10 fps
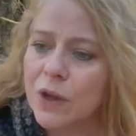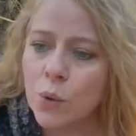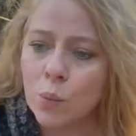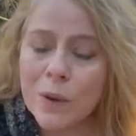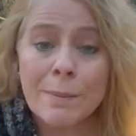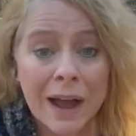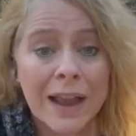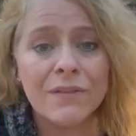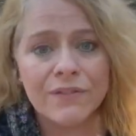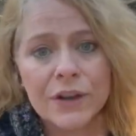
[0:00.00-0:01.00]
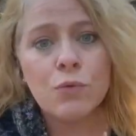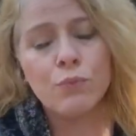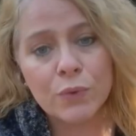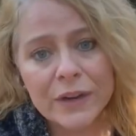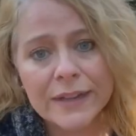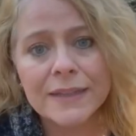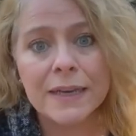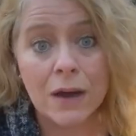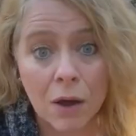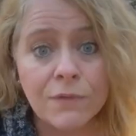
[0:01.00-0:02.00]
We might feel really
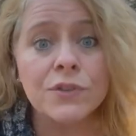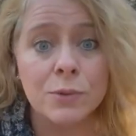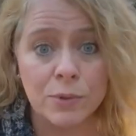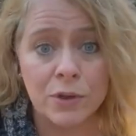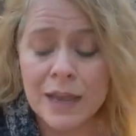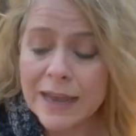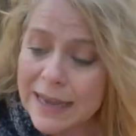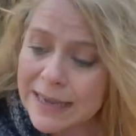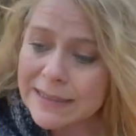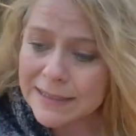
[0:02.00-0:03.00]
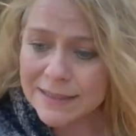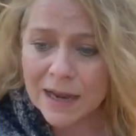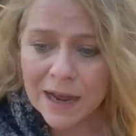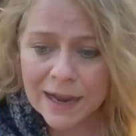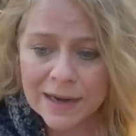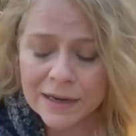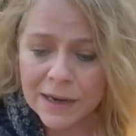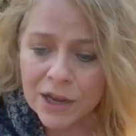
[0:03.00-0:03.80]
comfortable inside,